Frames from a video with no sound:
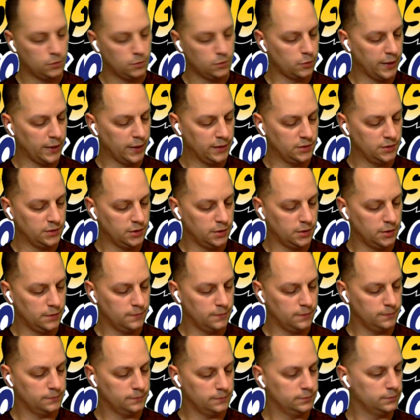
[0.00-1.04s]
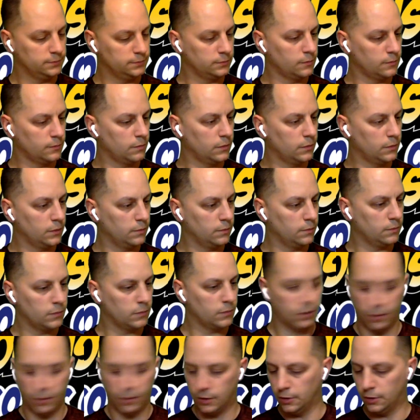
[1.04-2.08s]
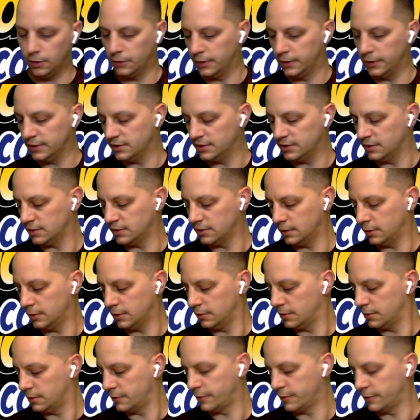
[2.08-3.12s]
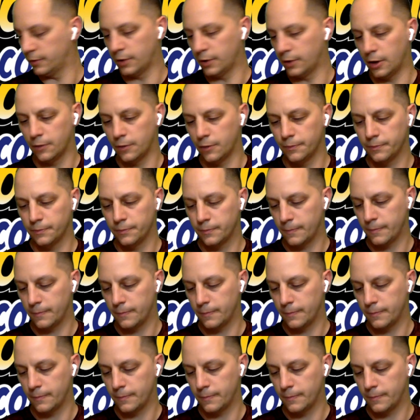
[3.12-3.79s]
Granted, although this is a little different though,